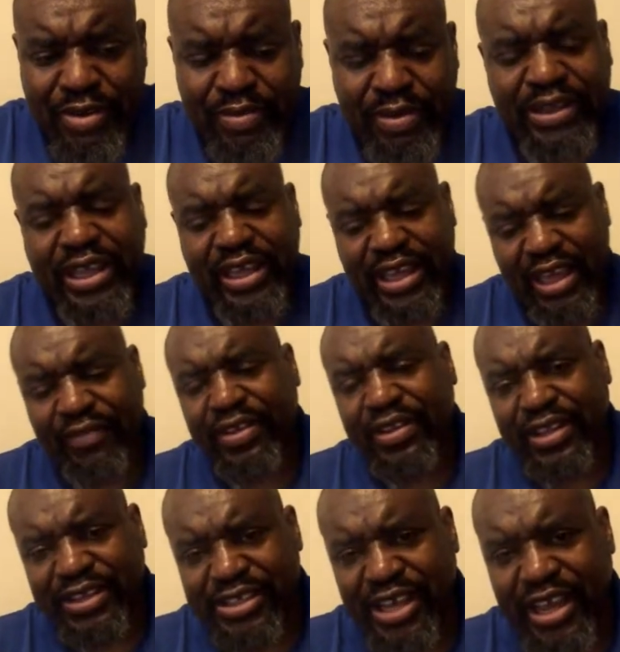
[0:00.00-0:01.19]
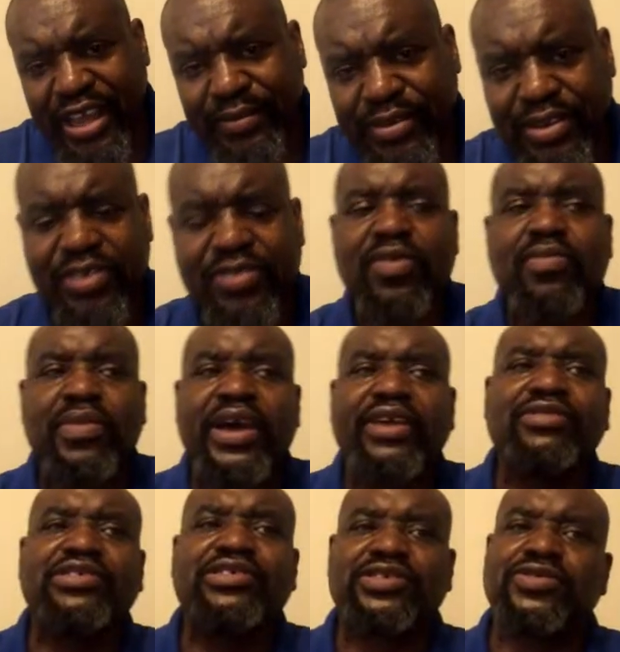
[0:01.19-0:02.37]
but they gave it to James because what Mike
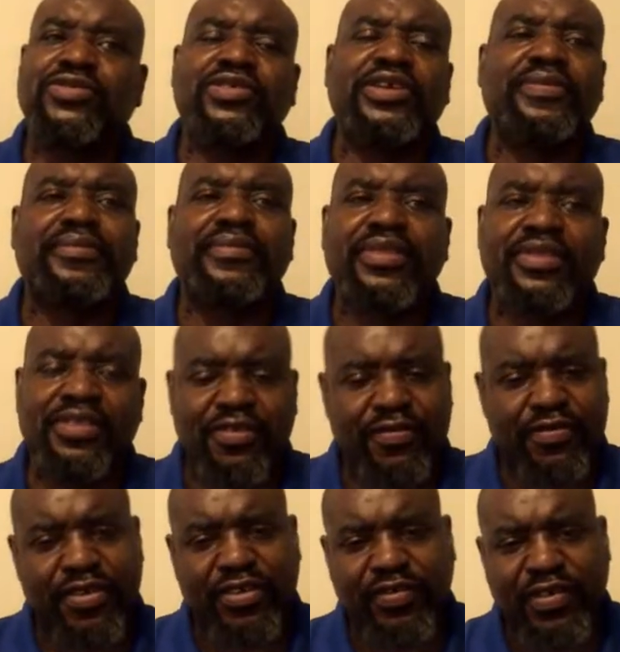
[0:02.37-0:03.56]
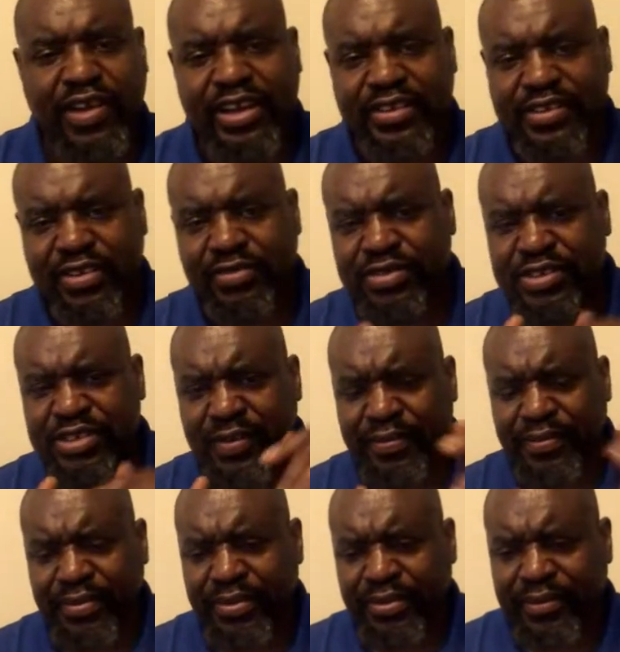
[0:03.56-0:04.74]
was doing the first fight is
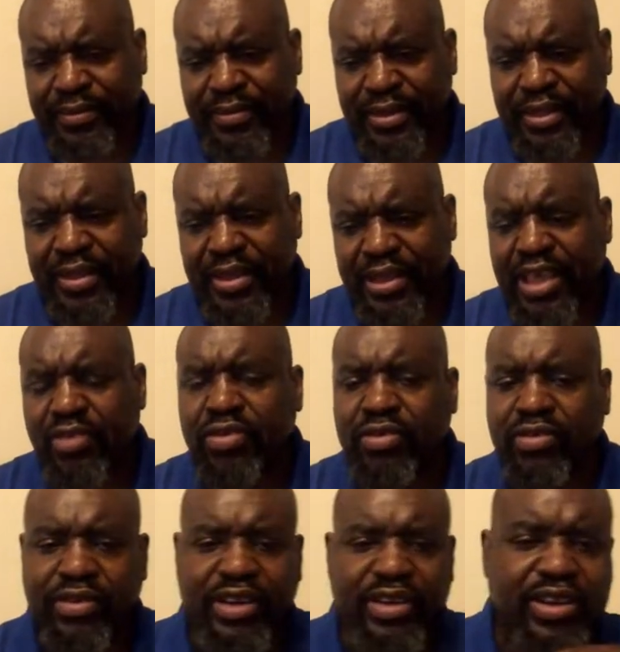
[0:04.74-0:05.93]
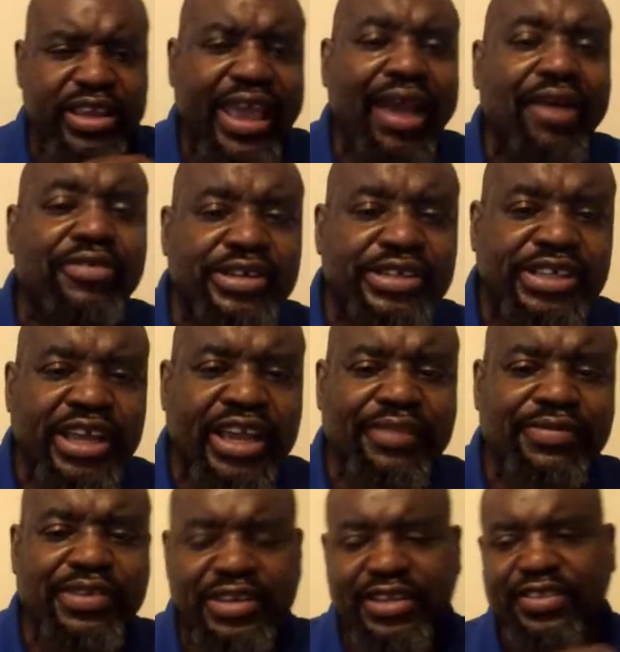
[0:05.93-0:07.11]
he would counter
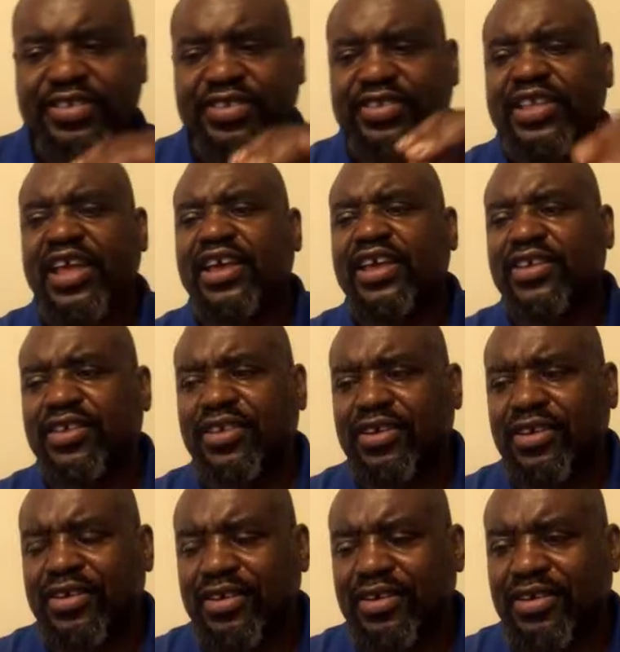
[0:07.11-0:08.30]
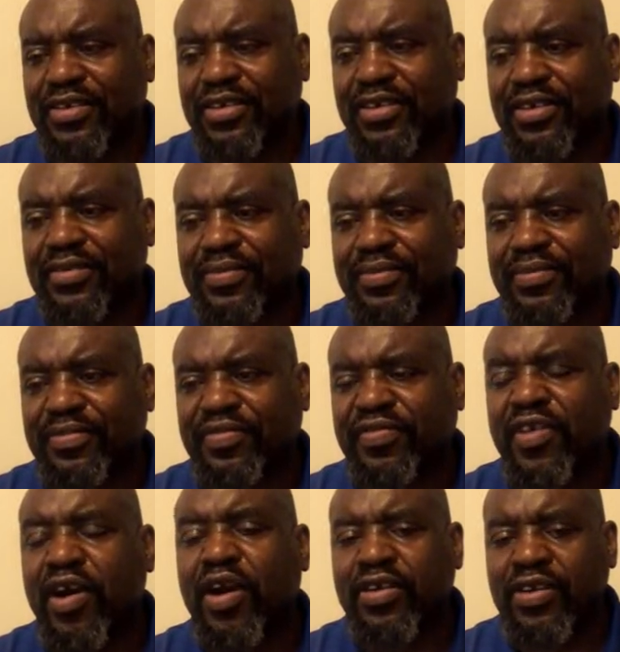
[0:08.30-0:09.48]
James and then stay
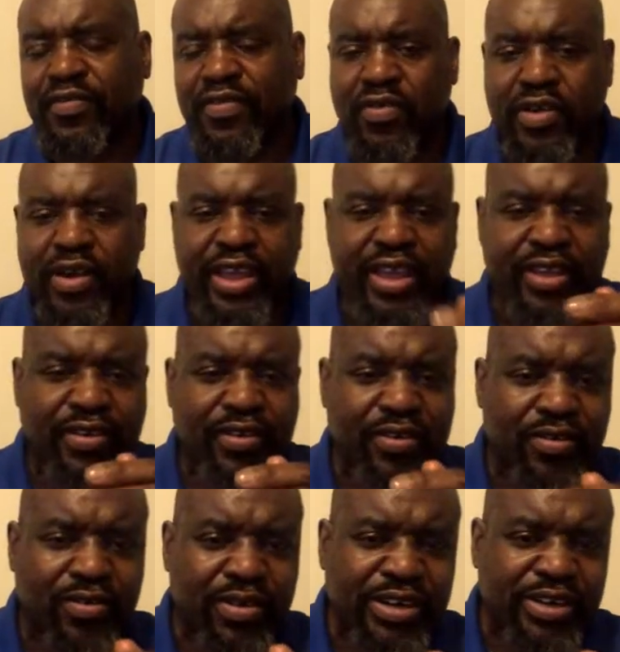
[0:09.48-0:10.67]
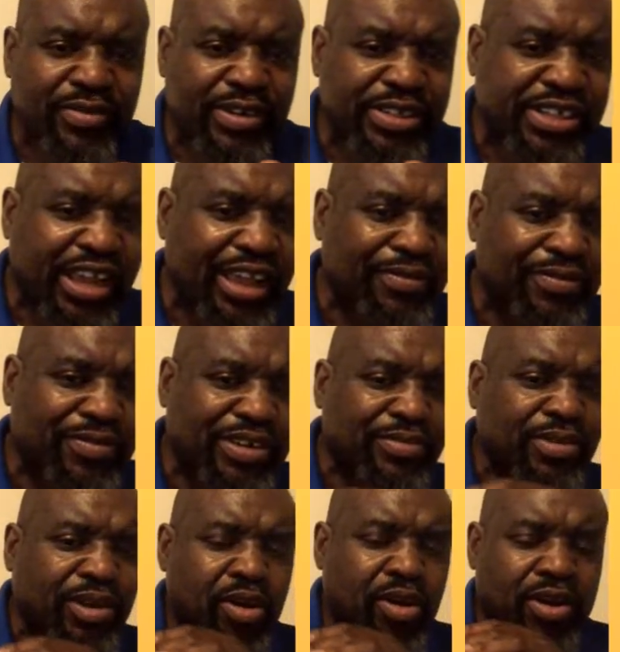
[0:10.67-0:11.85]
far enough away where James with
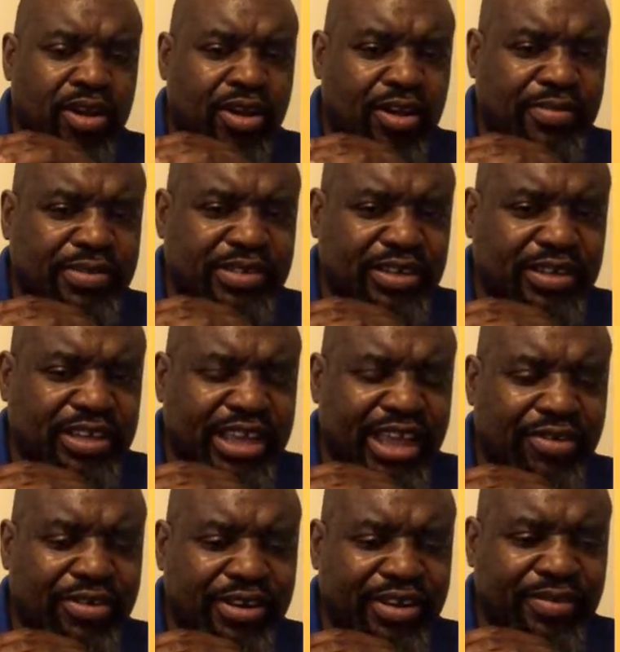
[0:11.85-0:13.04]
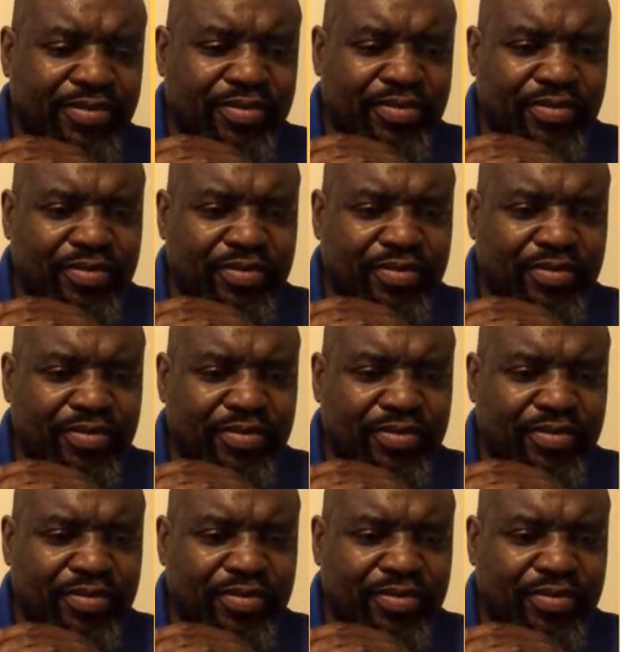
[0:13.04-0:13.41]
them long arms could counter him,